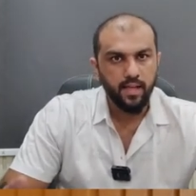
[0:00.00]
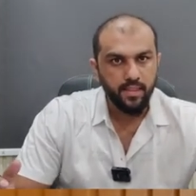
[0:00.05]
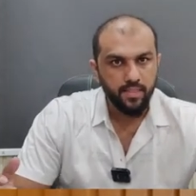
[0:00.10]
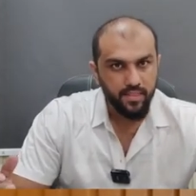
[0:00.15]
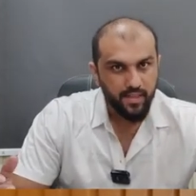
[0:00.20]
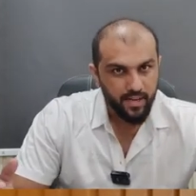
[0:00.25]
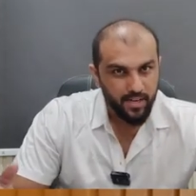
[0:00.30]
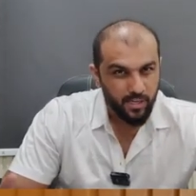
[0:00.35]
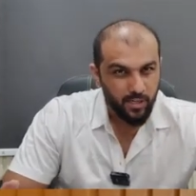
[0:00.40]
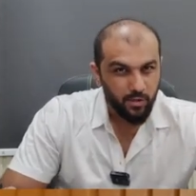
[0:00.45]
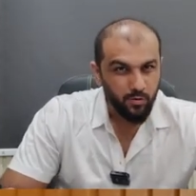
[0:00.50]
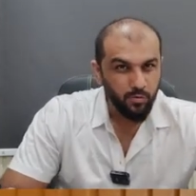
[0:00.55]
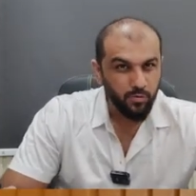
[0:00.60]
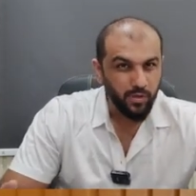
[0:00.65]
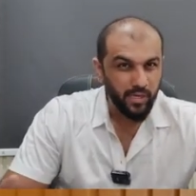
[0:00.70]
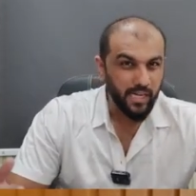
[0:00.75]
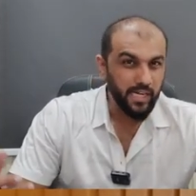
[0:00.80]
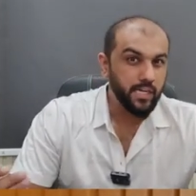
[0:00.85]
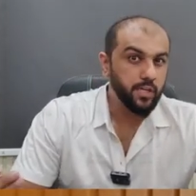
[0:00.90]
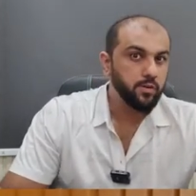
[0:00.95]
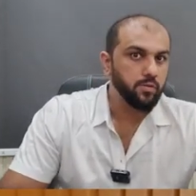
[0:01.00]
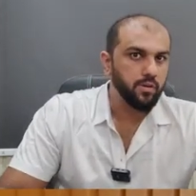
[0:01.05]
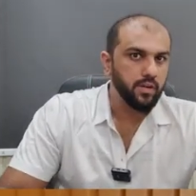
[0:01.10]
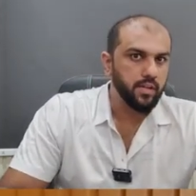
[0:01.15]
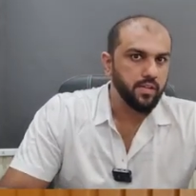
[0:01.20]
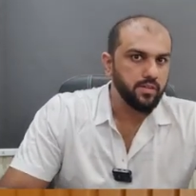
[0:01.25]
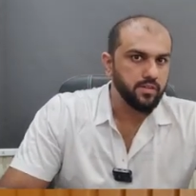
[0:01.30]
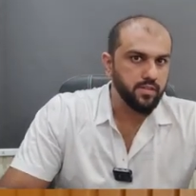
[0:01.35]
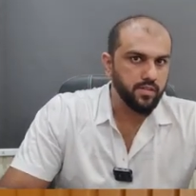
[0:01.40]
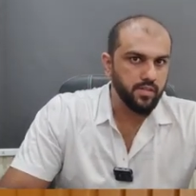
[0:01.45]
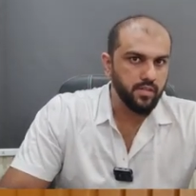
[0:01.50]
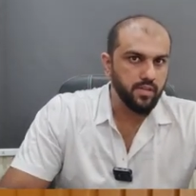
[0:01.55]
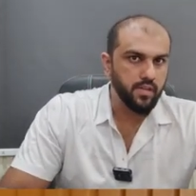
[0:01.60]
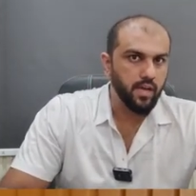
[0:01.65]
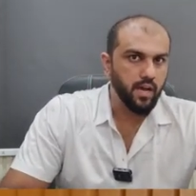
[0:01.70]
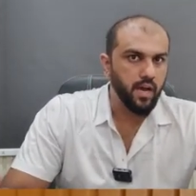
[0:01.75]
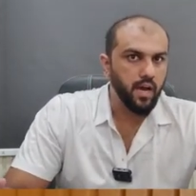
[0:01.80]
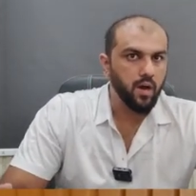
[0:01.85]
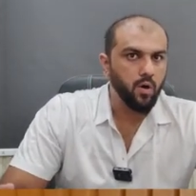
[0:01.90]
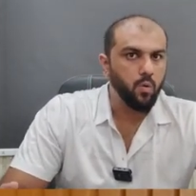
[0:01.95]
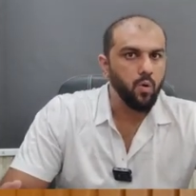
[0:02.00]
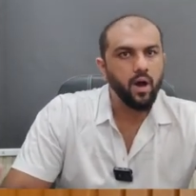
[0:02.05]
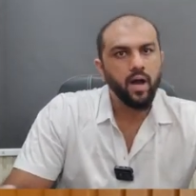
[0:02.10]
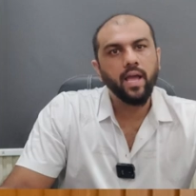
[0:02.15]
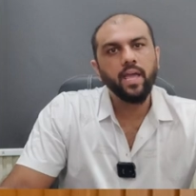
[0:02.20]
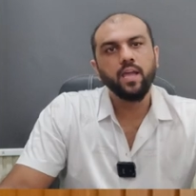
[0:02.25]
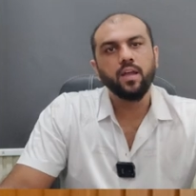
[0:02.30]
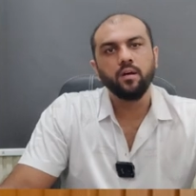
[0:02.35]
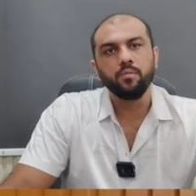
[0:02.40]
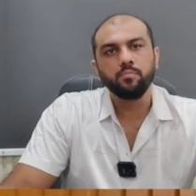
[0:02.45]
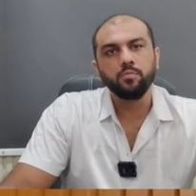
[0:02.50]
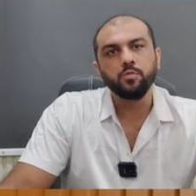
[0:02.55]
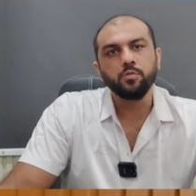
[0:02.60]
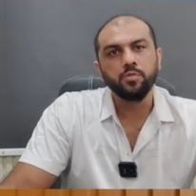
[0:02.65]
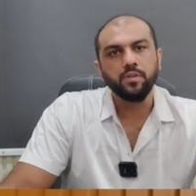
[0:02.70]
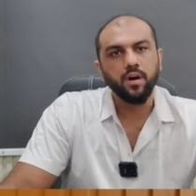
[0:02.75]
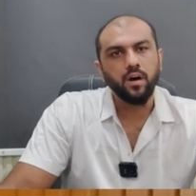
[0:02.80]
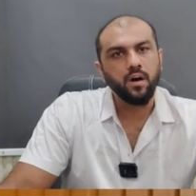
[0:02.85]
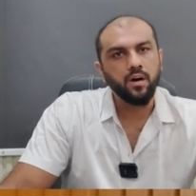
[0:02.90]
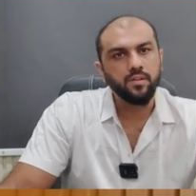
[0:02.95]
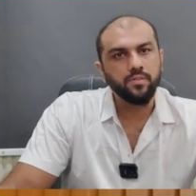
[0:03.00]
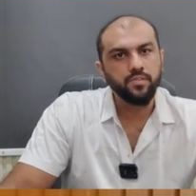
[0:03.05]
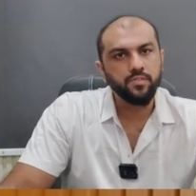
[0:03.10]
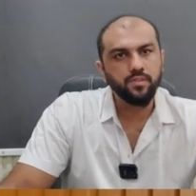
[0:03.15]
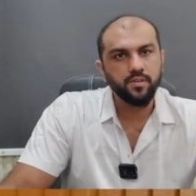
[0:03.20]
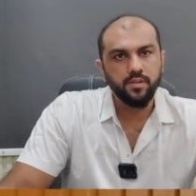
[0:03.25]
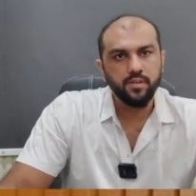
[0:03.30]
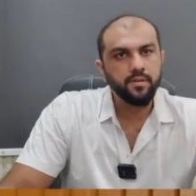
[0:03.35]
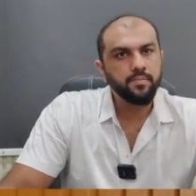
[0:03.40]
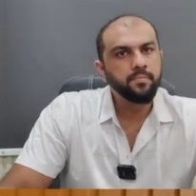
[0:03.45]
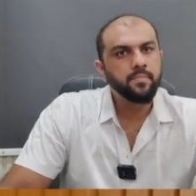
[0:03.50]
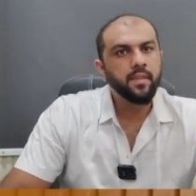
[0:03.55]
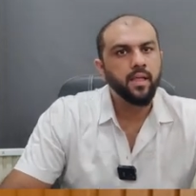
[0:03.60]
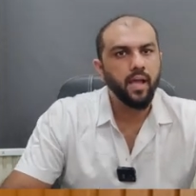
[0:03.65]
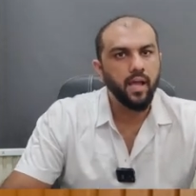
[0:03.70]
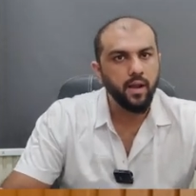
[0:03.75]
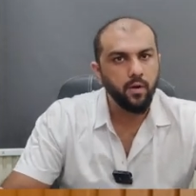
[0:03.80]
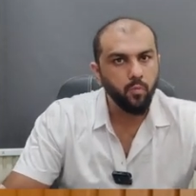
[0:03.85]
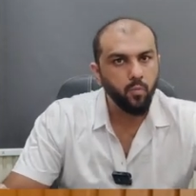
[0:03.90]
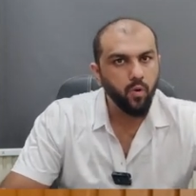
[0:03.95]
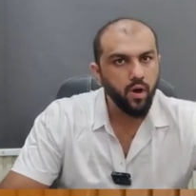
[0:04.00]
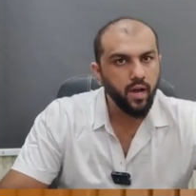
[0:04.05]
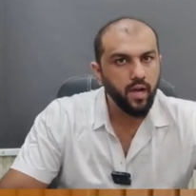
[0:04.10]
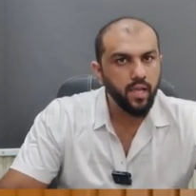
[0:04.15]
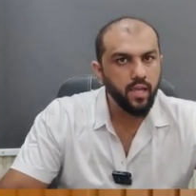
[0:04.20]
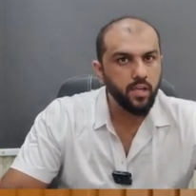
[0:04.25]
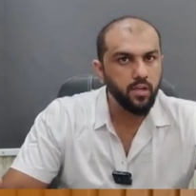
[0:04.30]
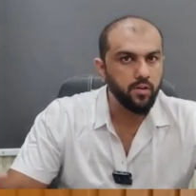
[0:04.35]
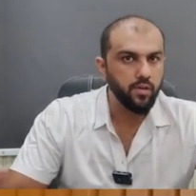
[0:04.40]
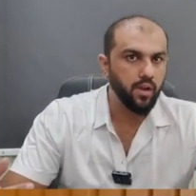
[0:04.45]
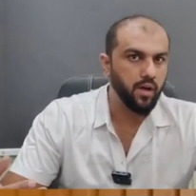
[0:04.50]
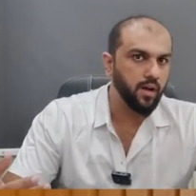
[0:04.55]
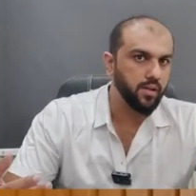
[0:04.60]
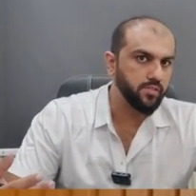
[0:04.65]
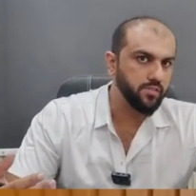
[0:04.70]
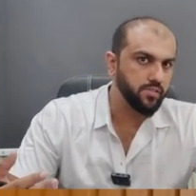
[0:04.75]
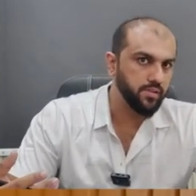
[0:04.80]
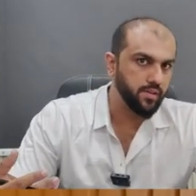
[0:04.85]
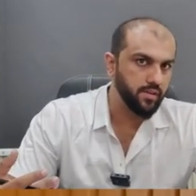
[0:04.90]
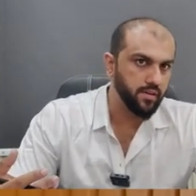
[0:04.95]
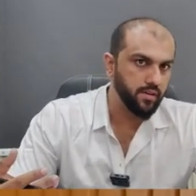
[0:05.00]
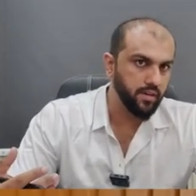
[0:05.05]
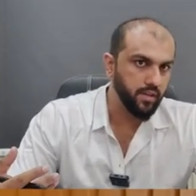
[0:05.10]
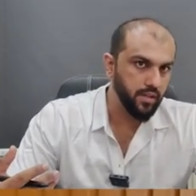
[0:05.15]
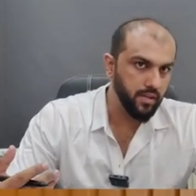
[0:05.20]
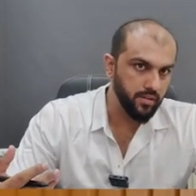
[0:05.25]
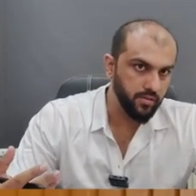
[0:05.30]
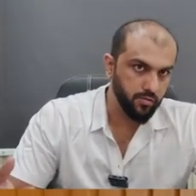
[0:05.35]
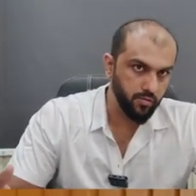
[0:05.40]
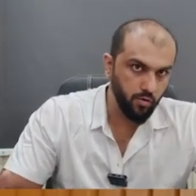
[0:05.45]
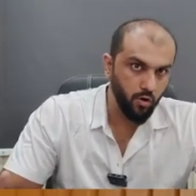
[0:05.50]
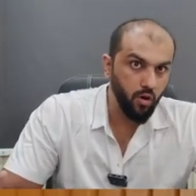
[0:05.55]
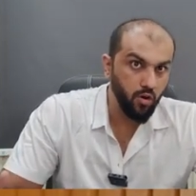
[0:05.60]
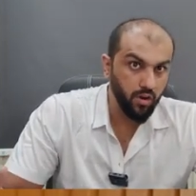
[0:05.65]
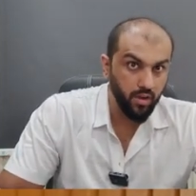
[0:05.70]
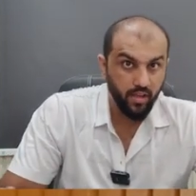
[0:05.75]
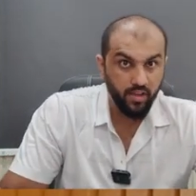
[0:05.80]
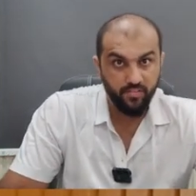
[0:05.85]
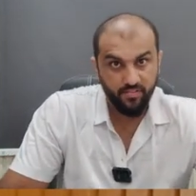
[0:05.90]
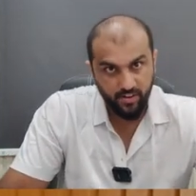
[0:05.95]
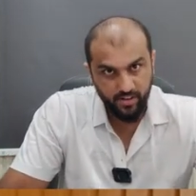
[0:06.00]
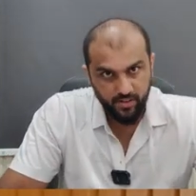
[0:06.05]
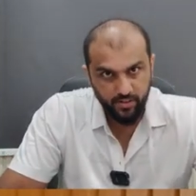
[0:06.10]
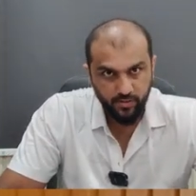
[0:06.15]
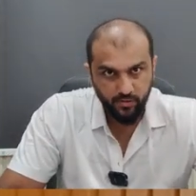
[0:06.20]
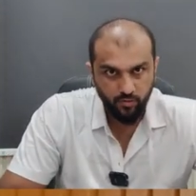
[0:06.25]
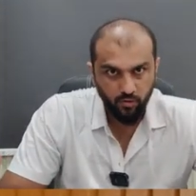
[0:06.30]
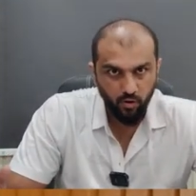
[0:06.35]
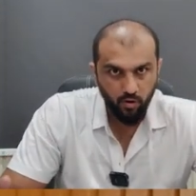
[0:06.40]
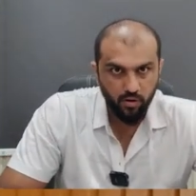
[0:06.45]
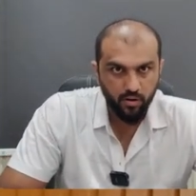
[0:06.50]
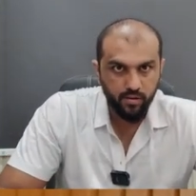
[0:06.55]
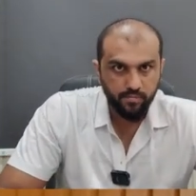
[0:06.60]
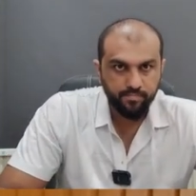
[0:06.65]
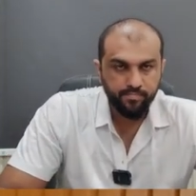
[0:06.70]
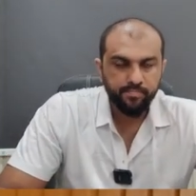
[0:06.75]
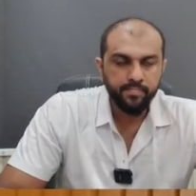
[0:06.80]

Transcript: And then you need to listen how I come to the answer and why your answer is wrong if it is wrong.